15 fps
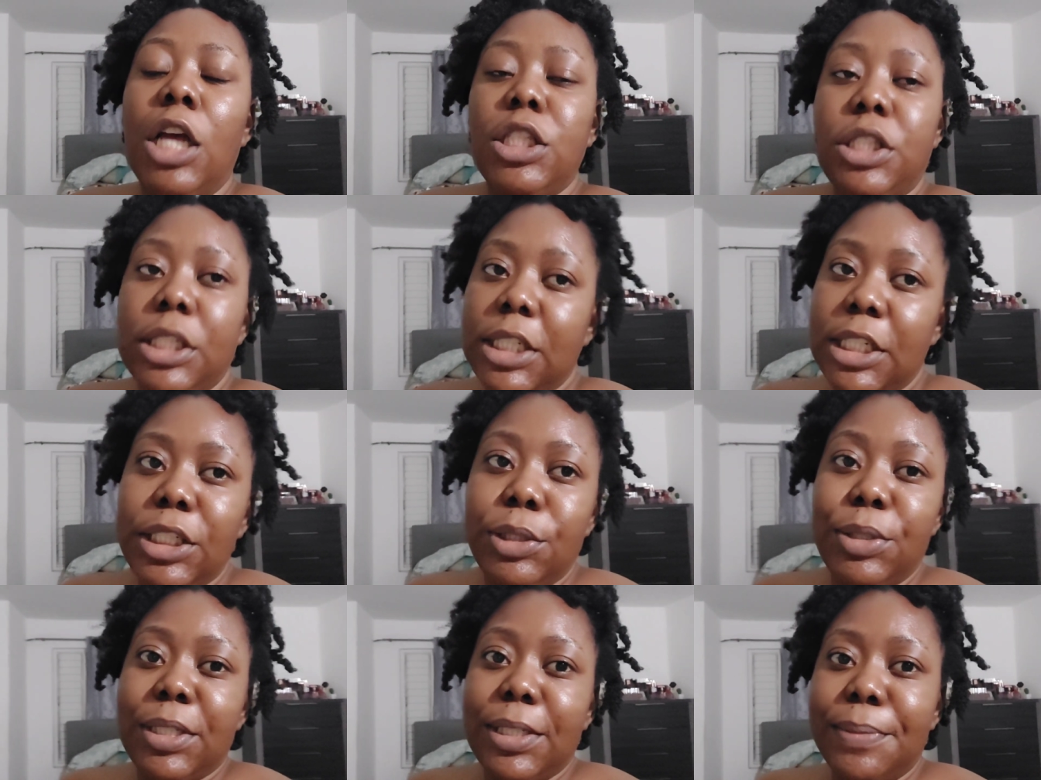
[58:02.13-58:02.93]
Sunday
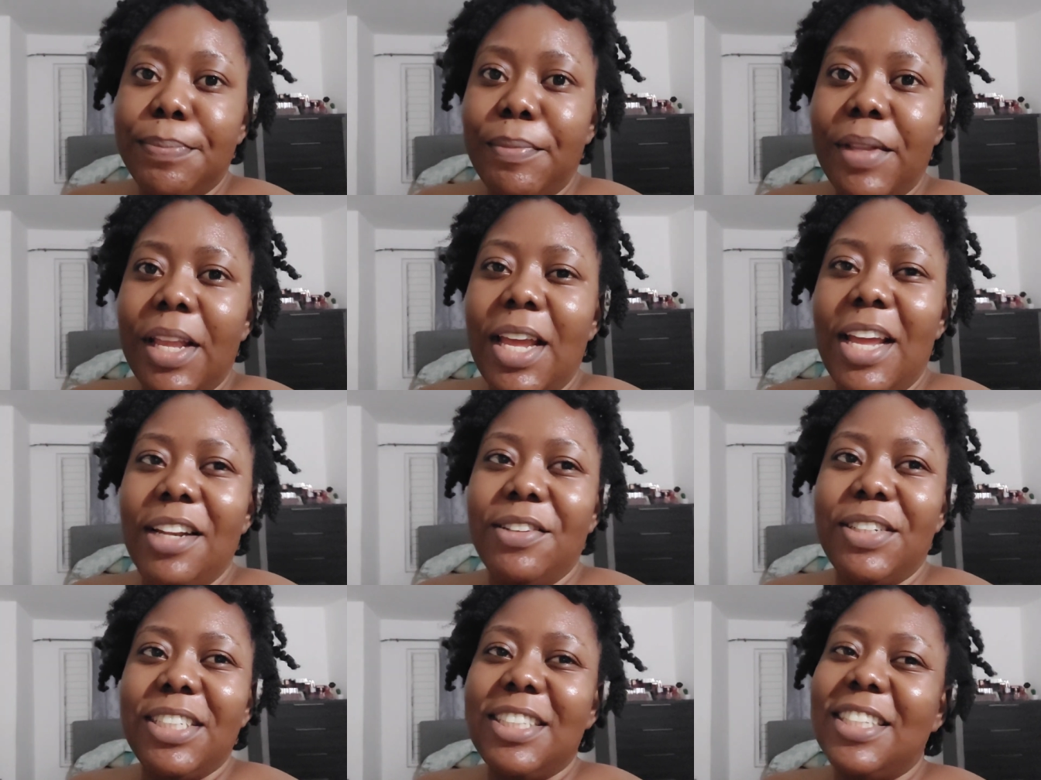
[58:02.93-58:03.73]
duty.
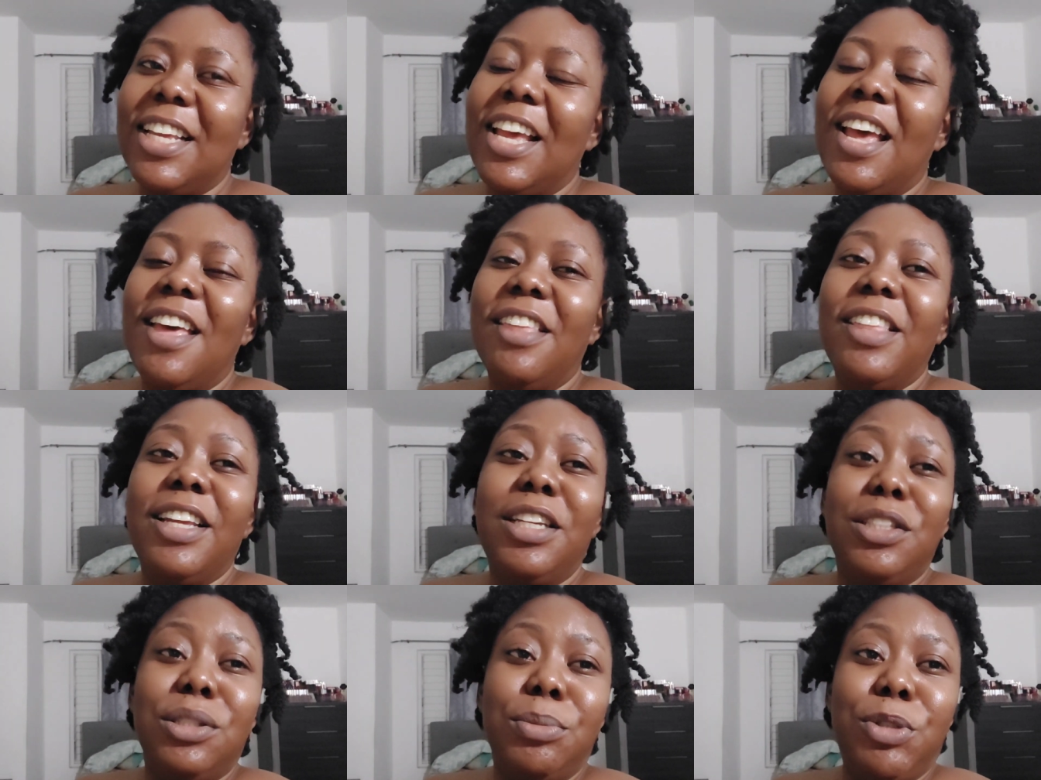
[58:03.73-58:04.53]
Anyways,
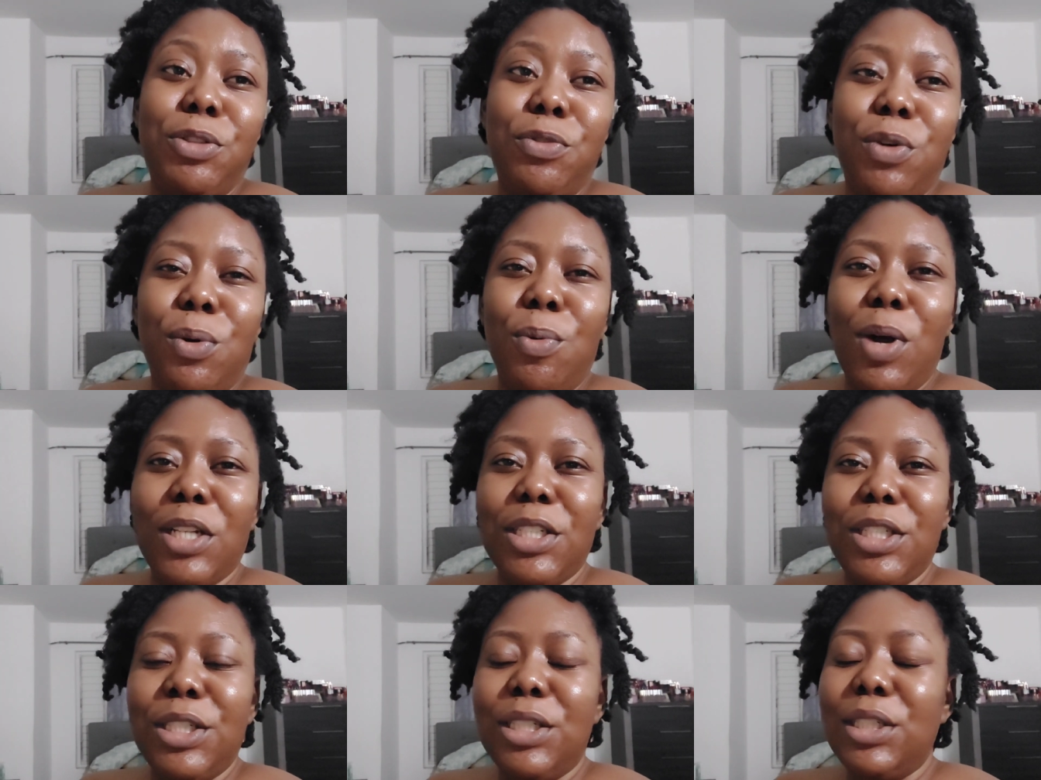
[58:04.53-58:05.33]
thank you so much for
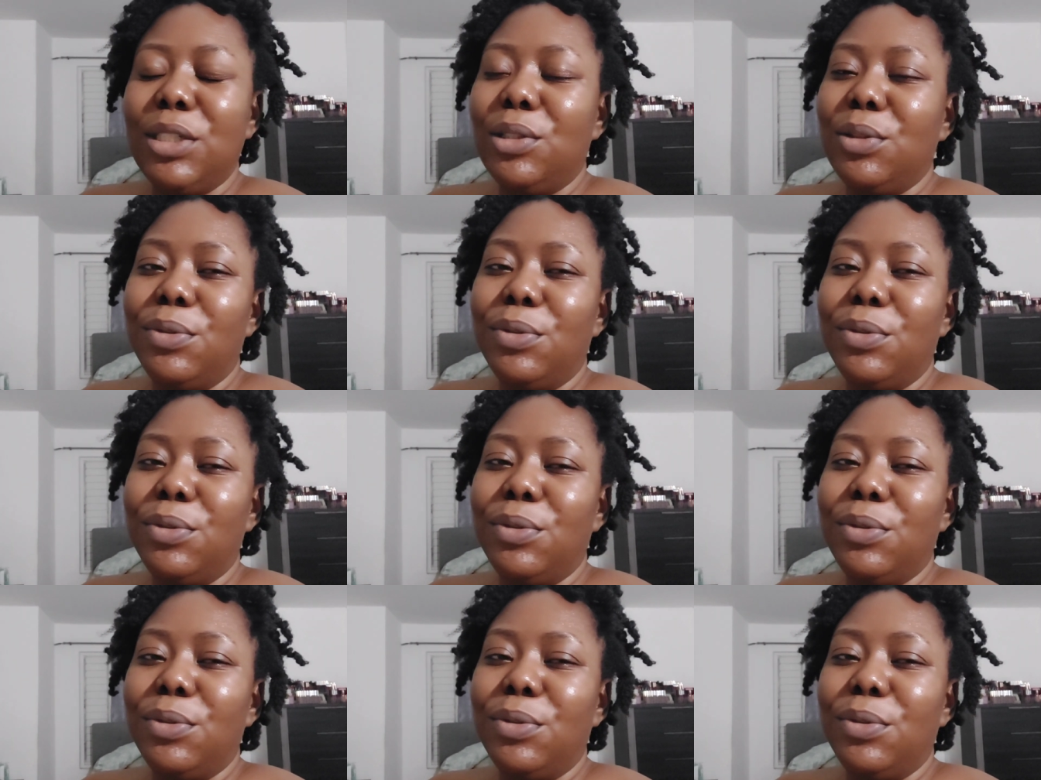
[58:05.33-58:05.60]
watching.